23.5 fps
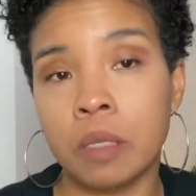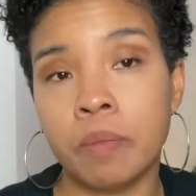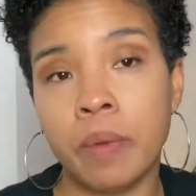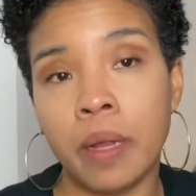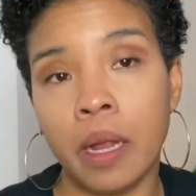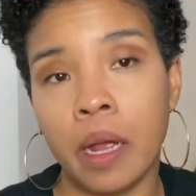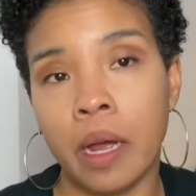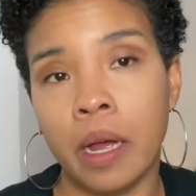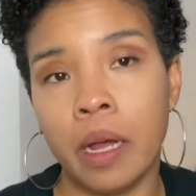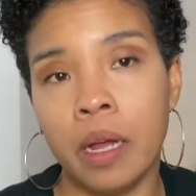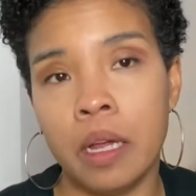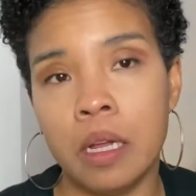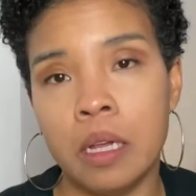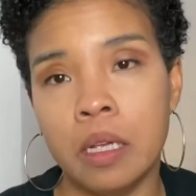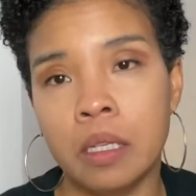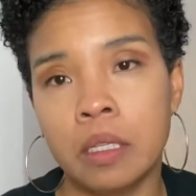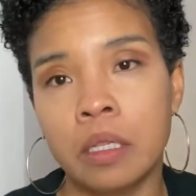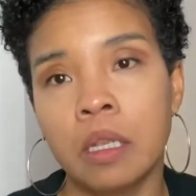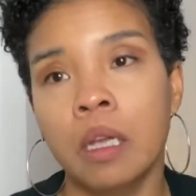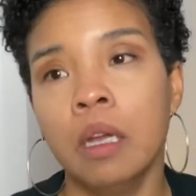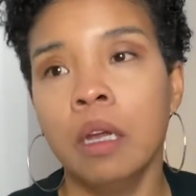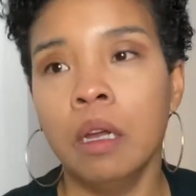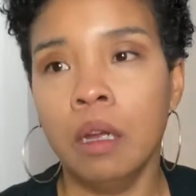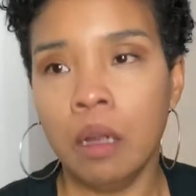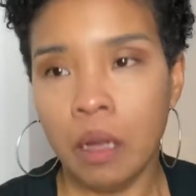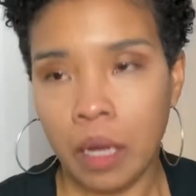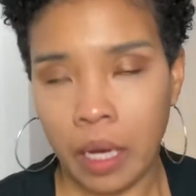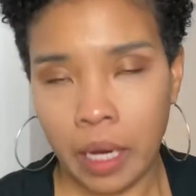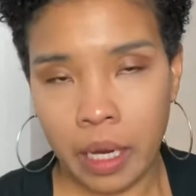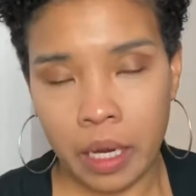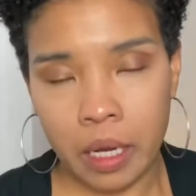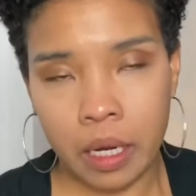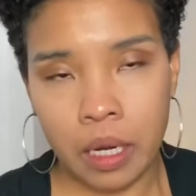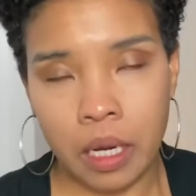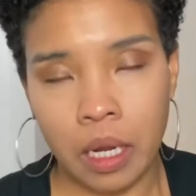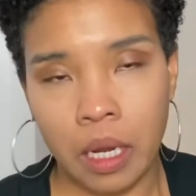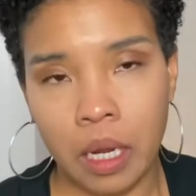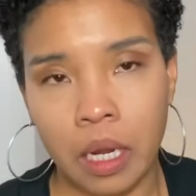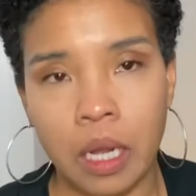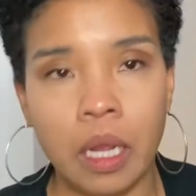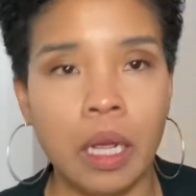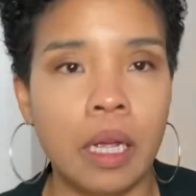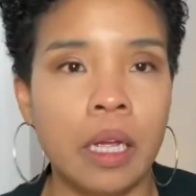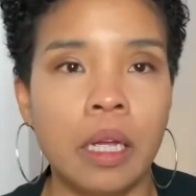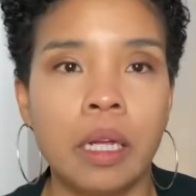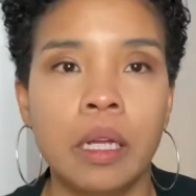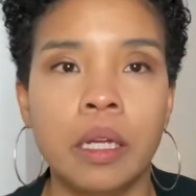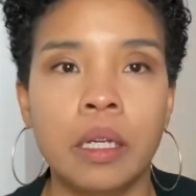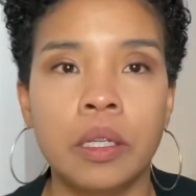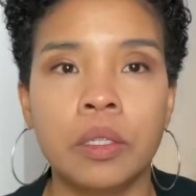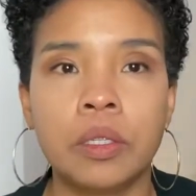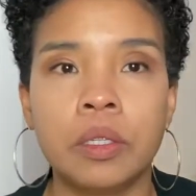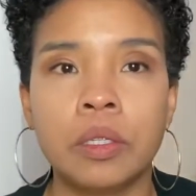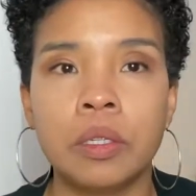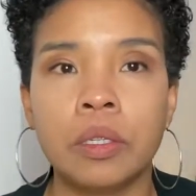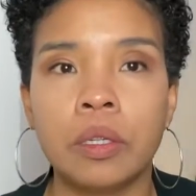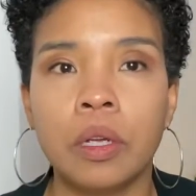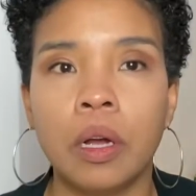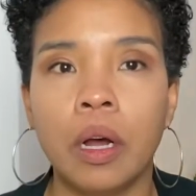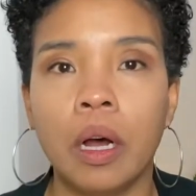because Andy is,